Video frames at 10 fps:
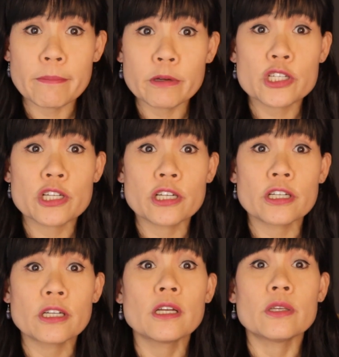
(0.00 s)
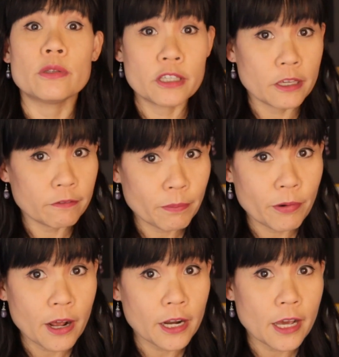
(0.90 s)
temperature you give the
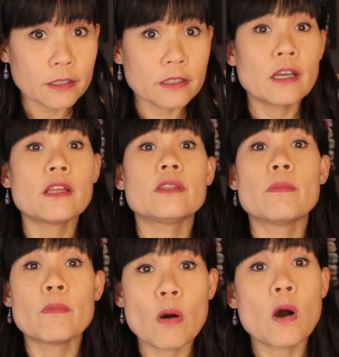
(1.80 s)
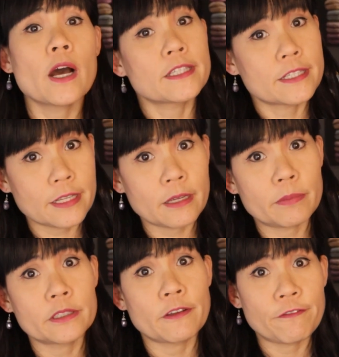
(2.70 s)
product, the more
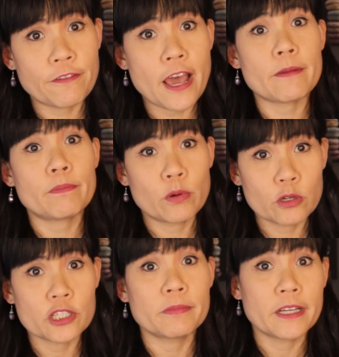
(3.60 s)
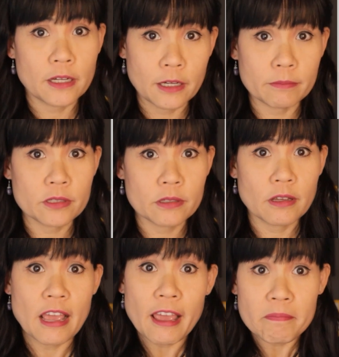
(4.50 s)
unstable the fat portion becomes
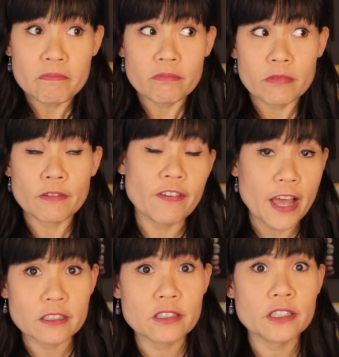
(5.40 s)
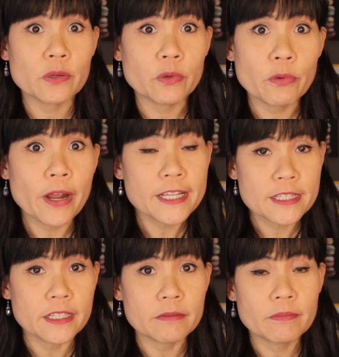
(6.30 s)
and the faster it will
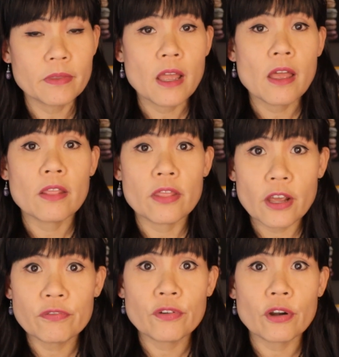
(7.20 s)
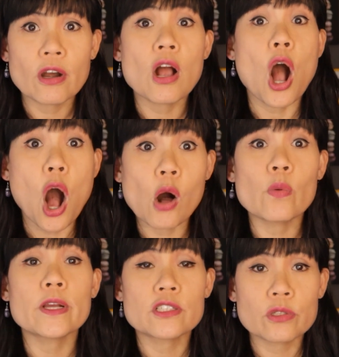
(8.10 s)
rancid. Therefore,
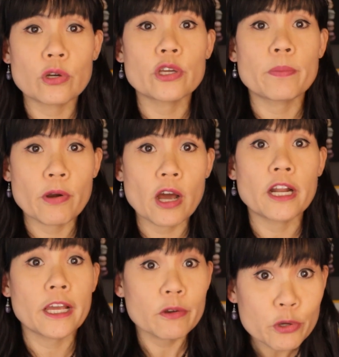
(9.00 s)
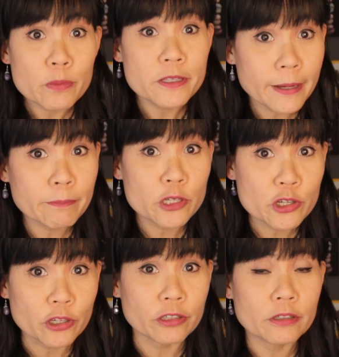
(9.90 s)
always store your product at room
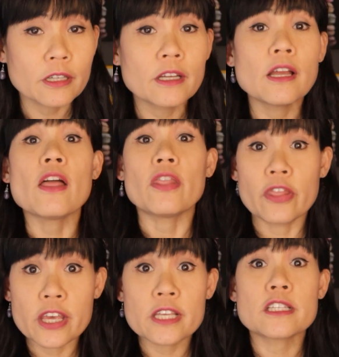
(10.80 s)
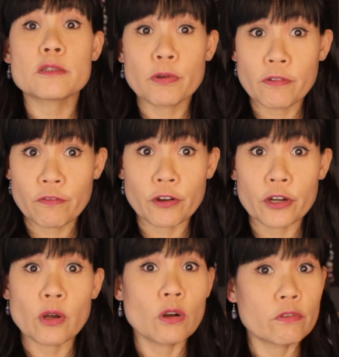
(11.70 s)
temperature. This is
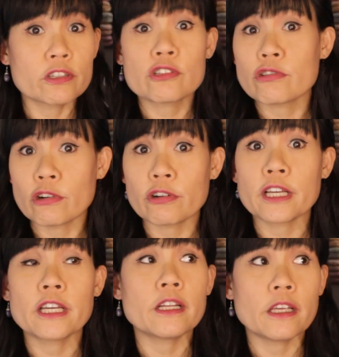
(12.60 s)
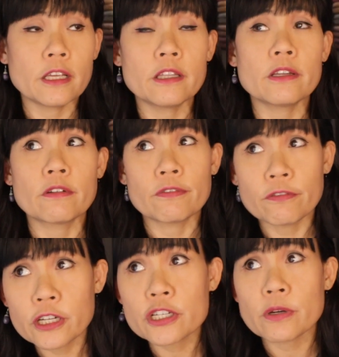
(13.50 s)
preferred over storing it in the
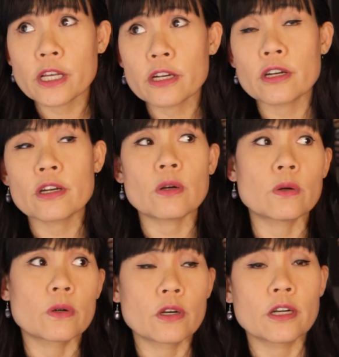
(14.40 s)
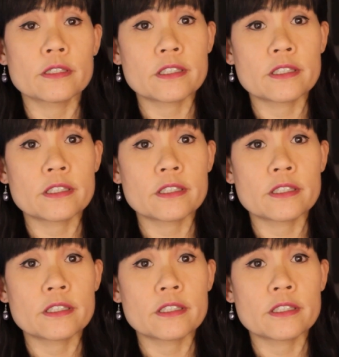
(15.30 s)
refrigerator or